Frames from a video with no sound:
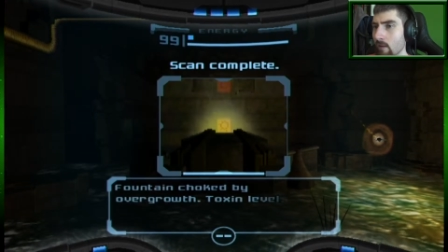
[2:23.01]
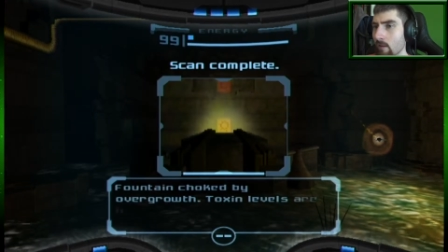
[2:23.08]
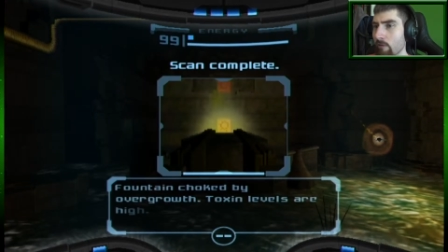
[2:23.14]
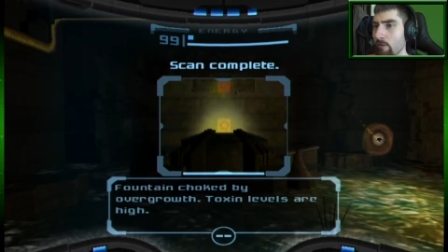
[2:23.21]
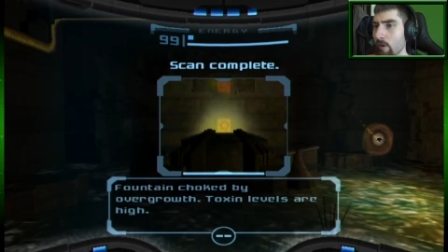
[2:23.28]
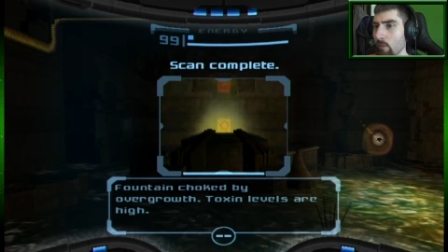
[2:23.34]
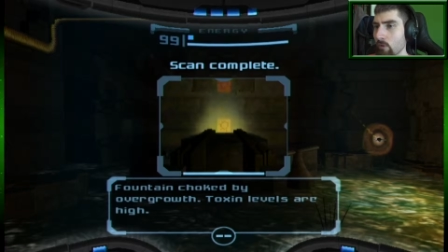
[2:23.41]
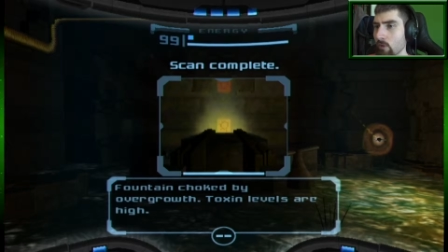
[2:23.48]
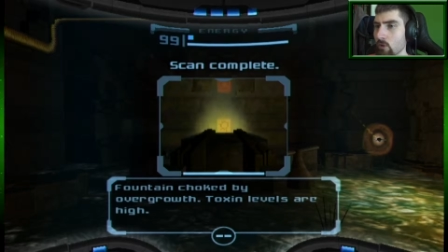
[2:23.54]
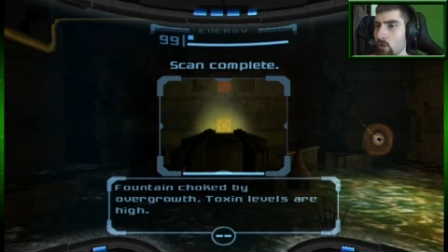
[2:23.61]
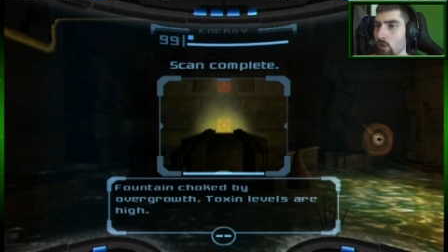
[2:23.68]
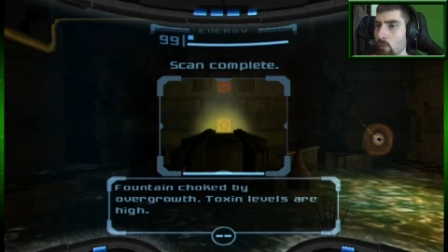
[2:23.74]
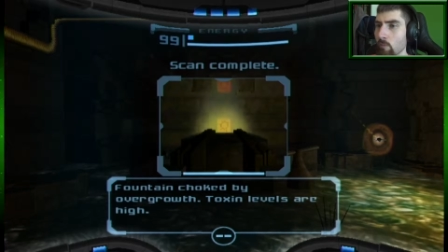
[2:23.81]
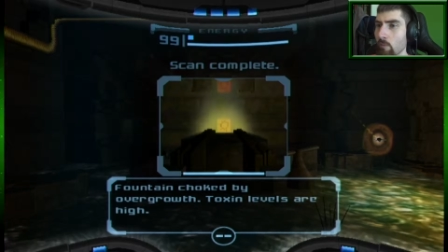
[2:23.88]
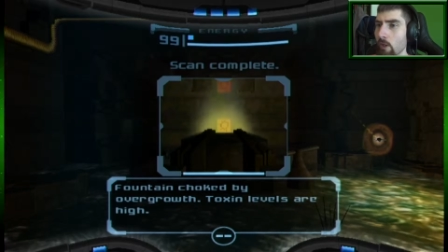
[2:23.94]
Fountain
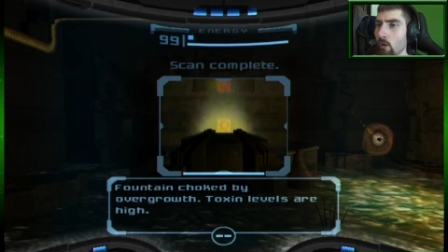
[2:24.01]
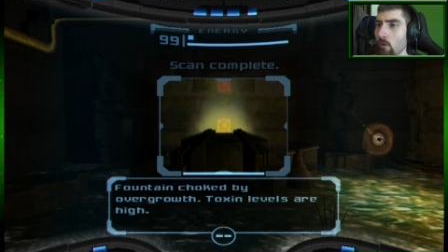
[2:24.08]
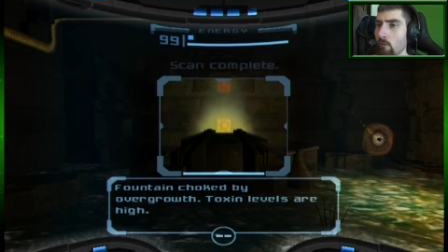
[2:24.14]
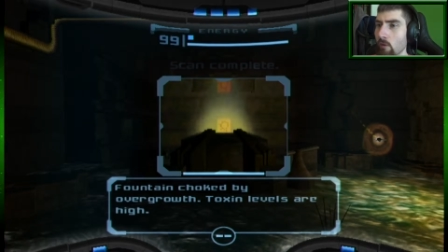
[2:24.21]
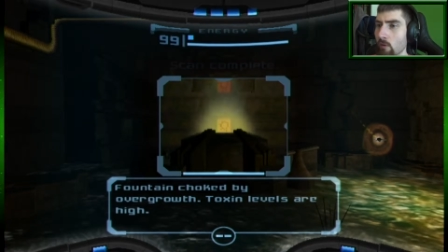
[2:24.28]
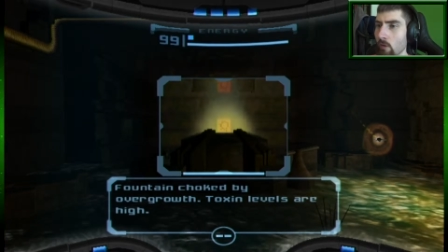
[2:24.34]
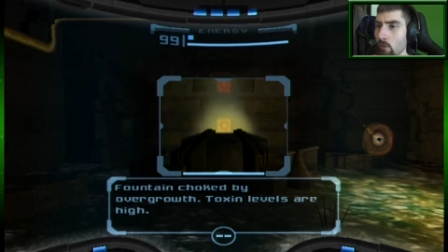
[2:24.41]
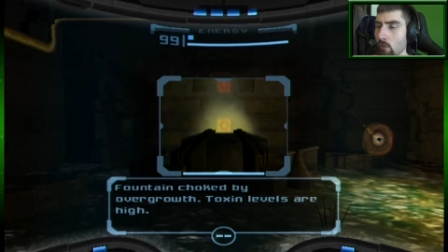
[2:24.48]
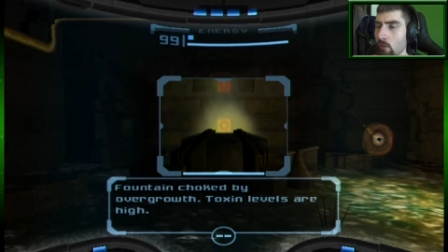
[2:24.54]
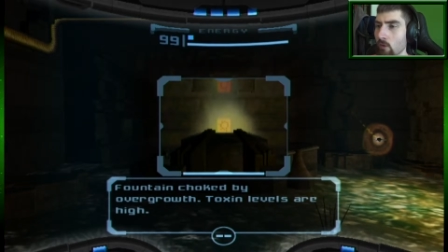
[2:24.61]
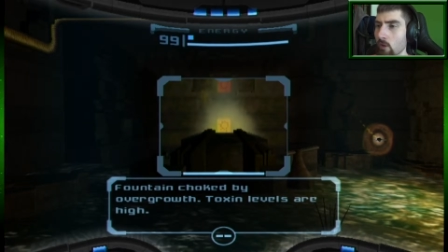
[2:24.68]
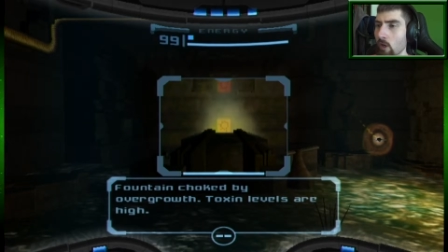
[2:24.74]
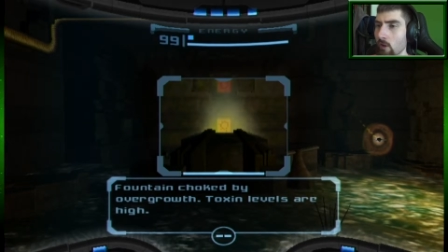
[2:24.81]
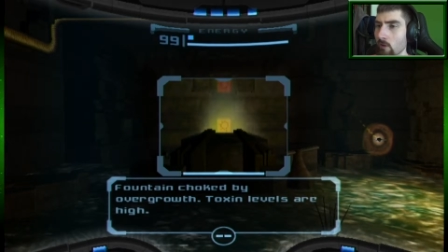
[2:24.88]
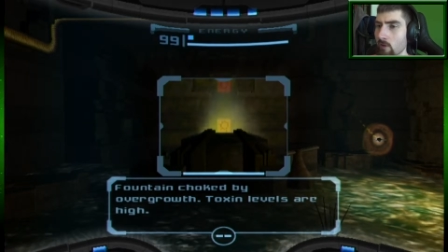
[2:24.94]
choked by overgrowth.
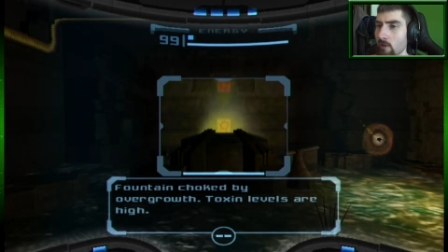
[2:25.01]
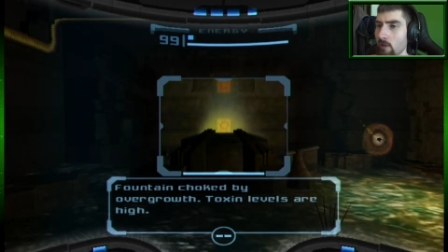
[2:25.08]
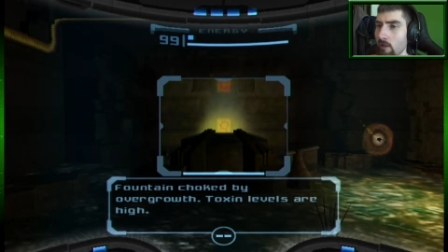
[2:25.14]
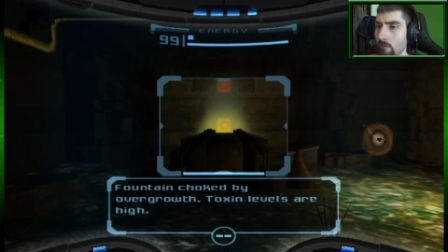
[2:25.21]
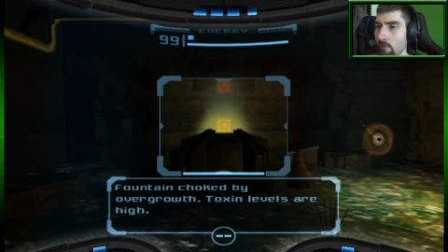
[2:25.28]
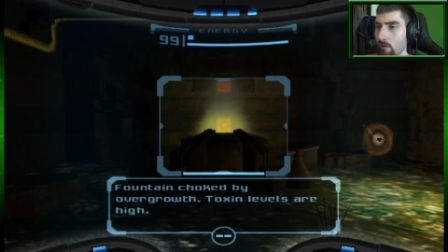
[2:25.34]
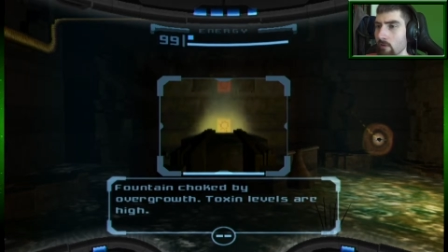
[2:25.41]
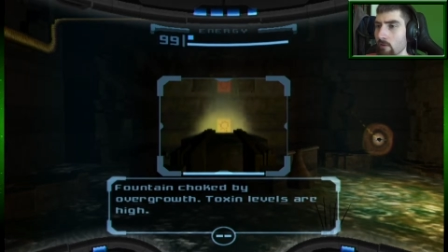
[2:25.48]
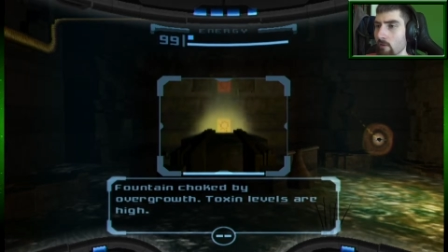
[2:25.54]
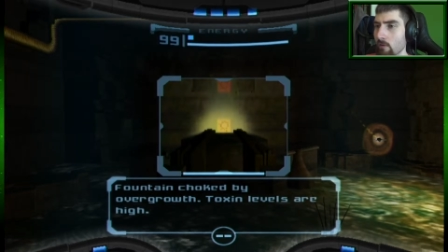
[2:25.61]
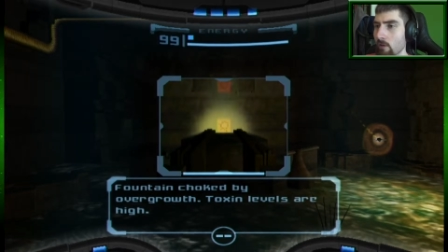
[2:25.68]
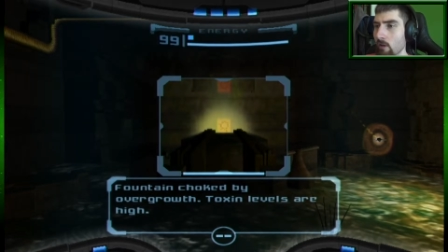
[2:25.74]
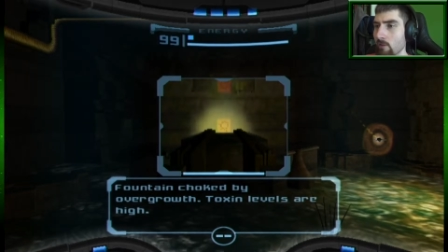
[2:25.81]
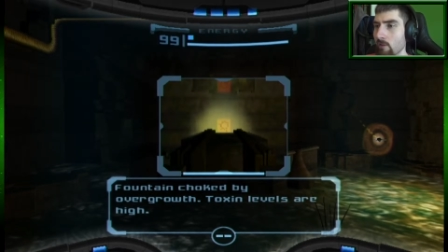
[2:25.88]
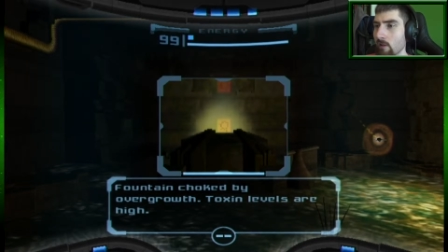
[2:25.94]
Toxin level.
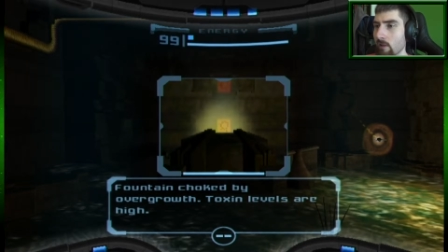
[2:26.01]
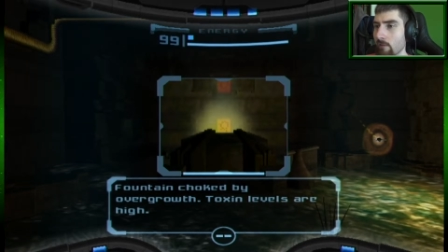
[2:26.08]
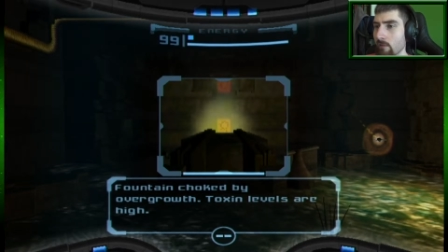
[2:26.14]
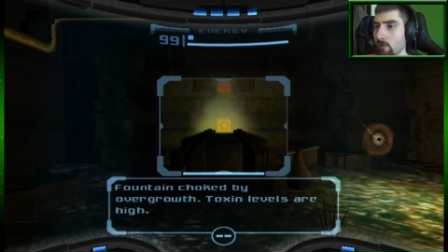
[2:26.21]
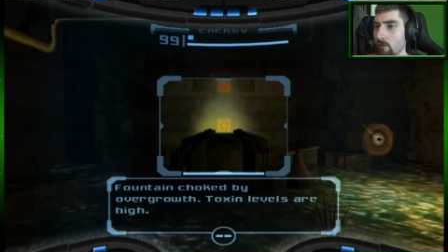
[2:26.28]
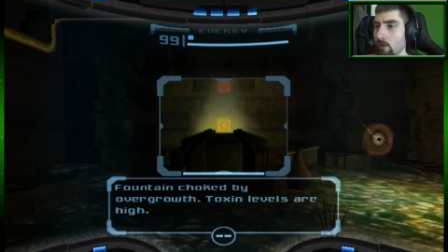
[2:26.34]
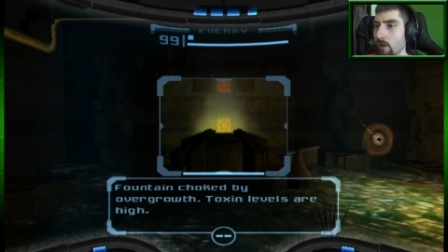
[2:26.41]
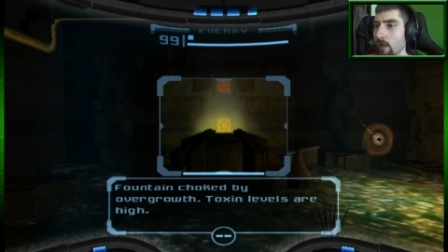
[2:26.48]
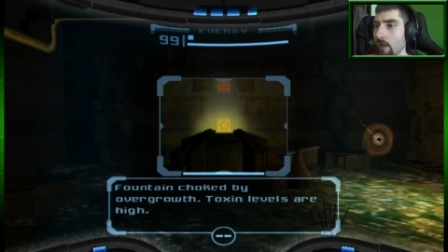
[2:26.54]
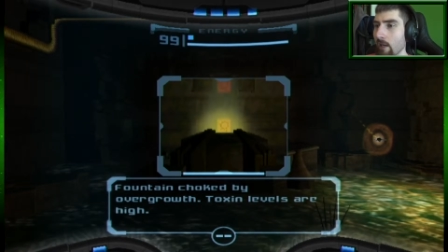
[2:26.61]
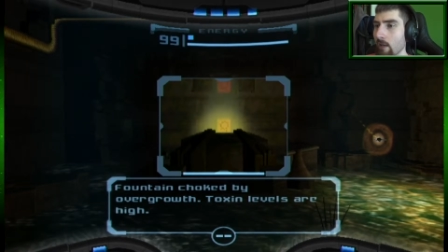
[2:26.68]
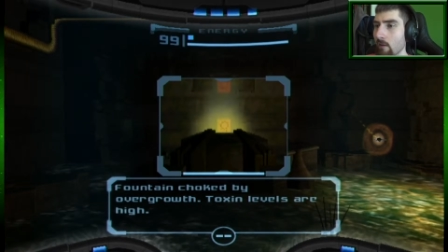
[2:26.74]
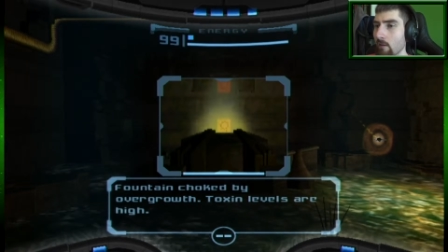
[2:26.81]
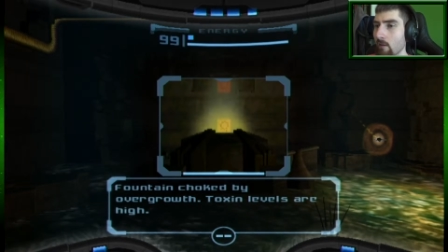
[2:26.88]
Toxin levels are high.